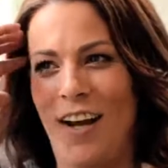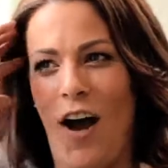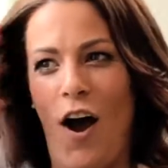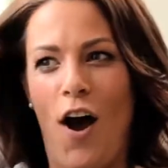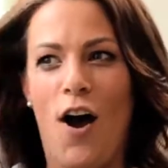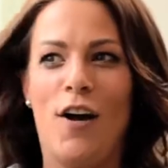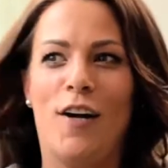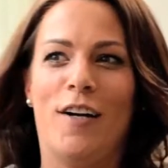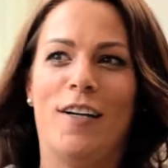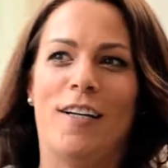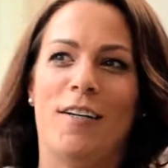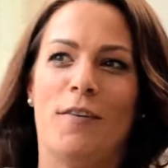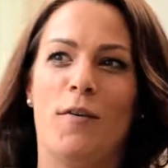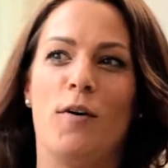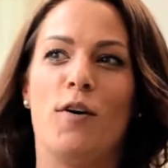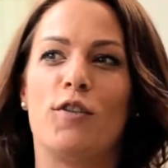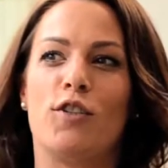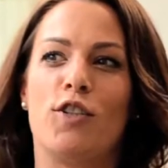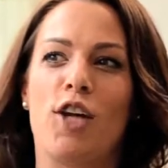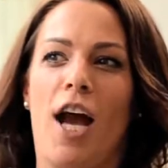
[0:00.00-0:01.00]
No.
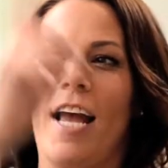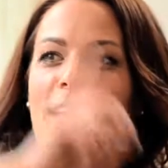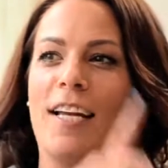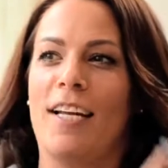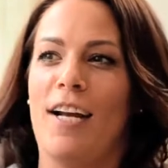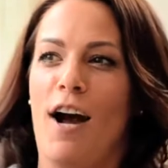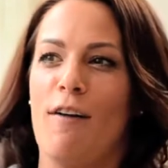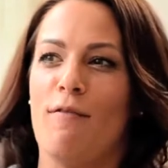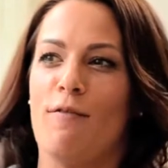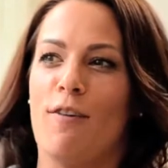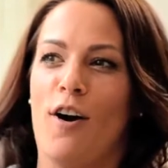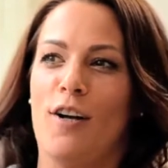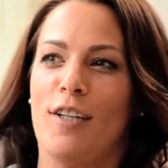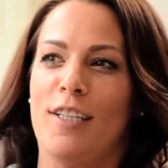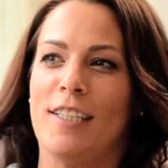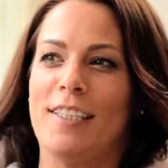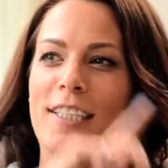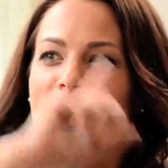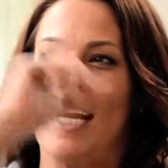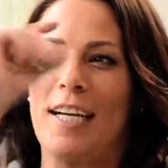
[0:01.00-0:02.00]
Well, Jake and I wrote
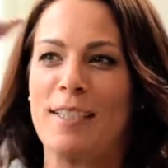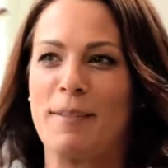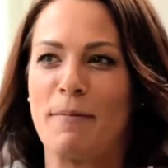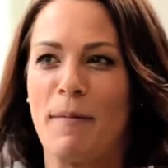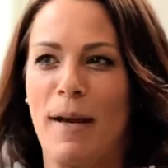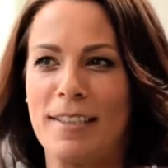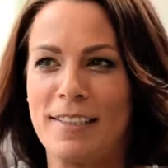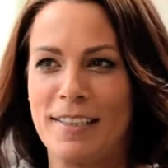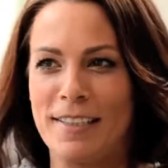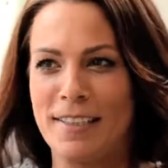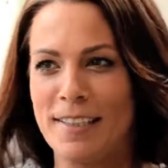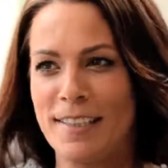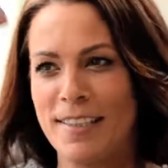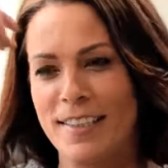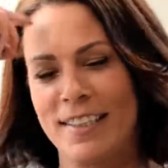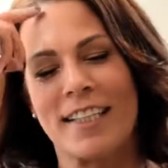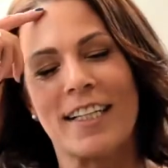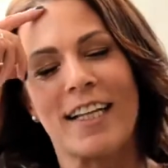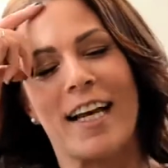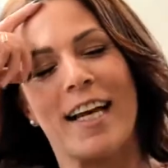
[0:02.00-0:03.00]
the text
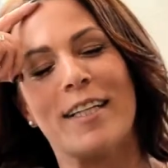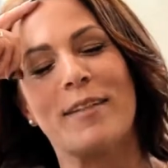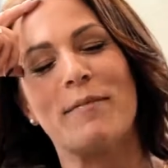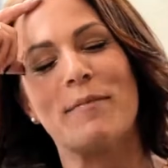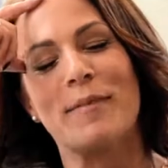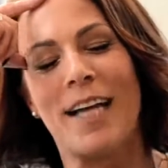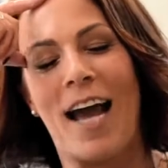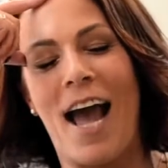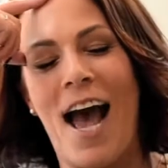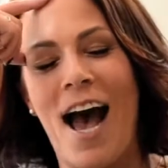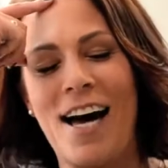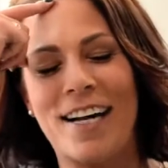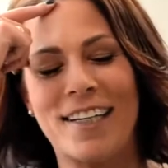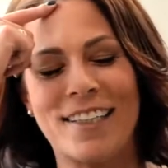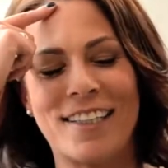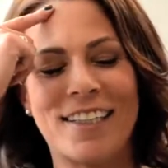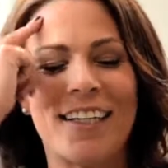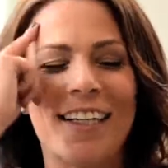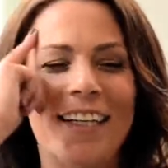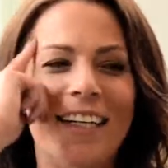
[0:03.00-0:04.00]
messages to let them down.
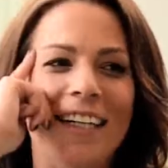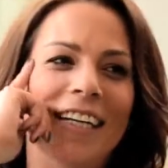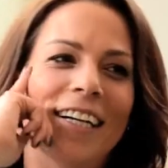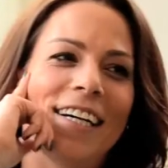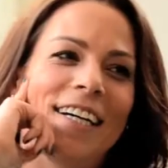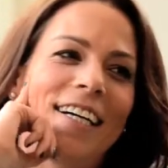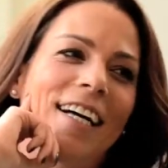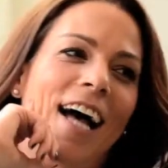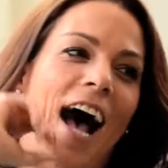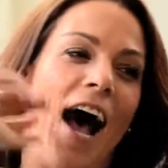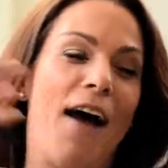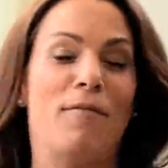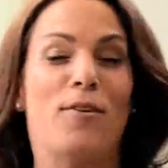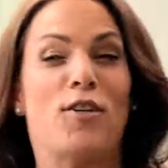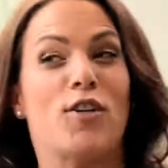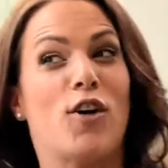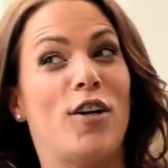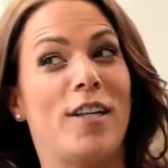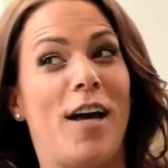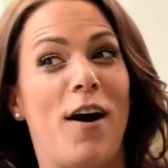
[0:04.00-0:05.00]
I'm
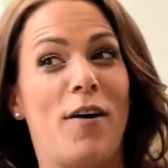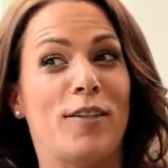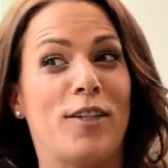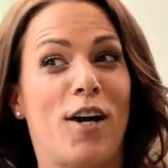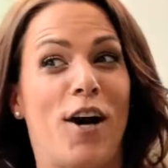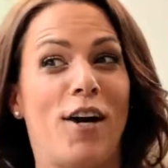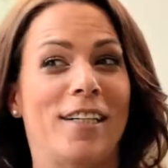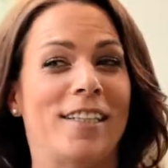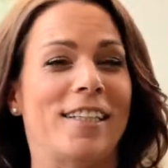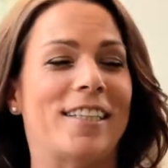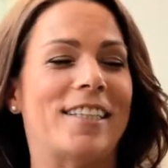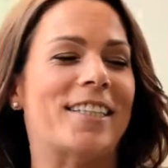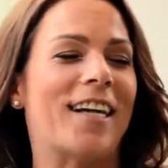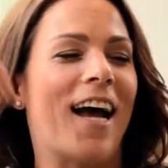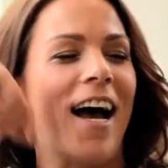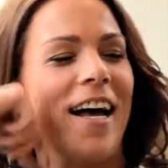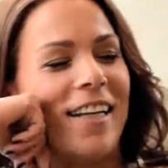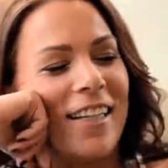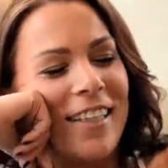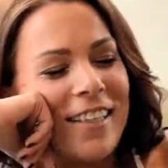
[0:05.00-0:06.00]
sure they were totally
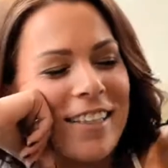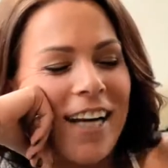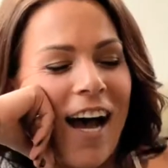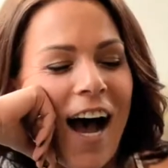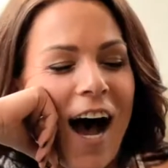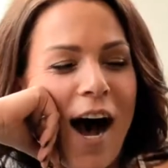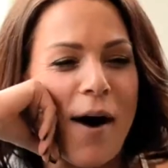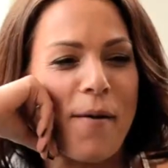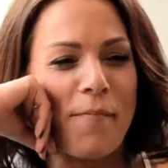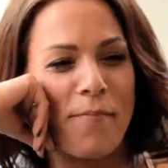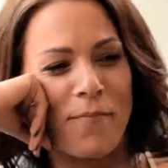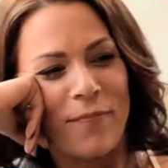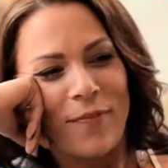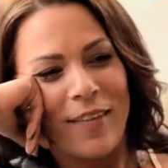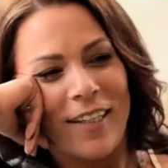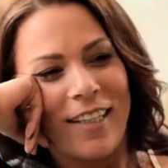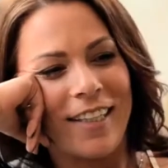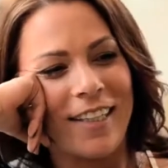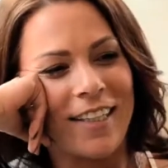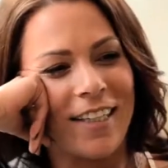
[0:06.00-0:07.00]
shattered.
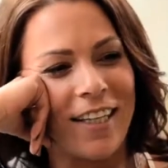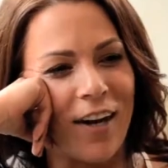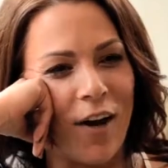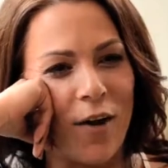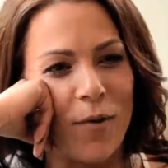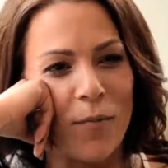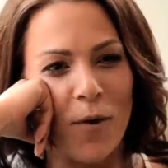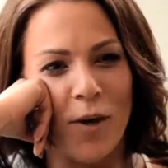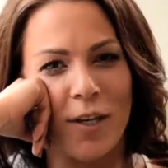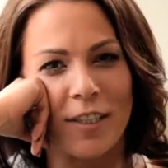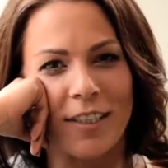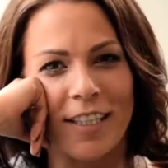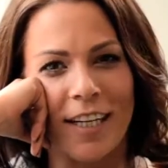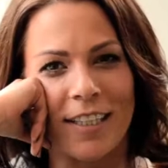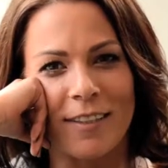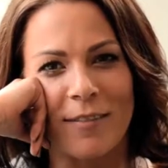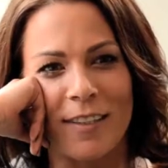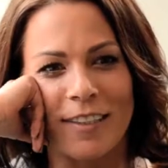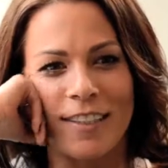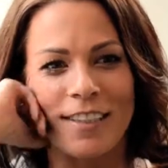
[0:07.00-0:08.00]
You know, worst
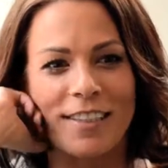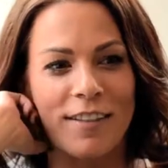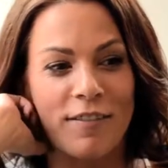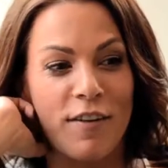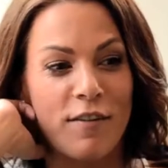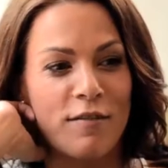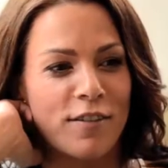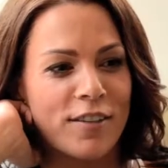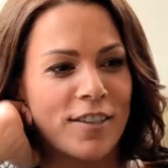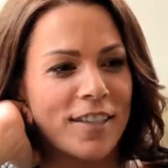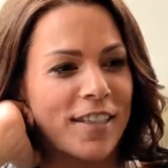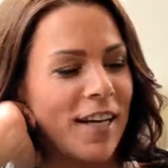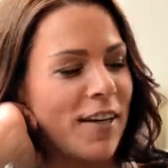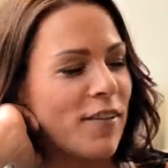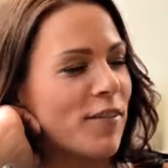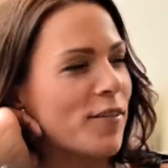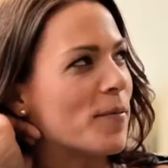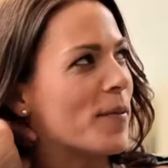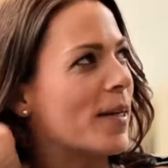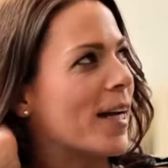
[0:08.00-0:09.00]
text message they've ever
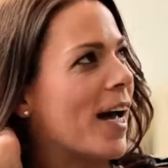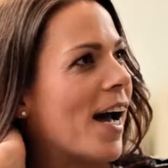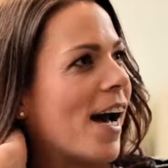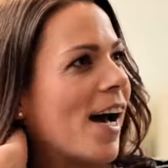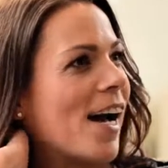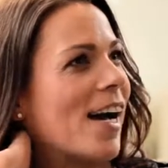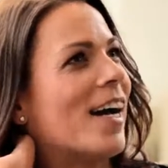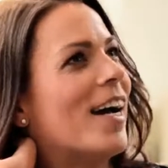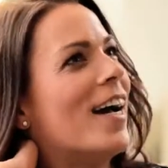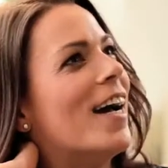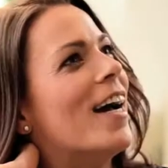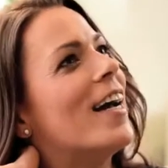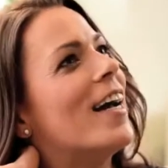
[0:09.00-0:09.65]
received. But I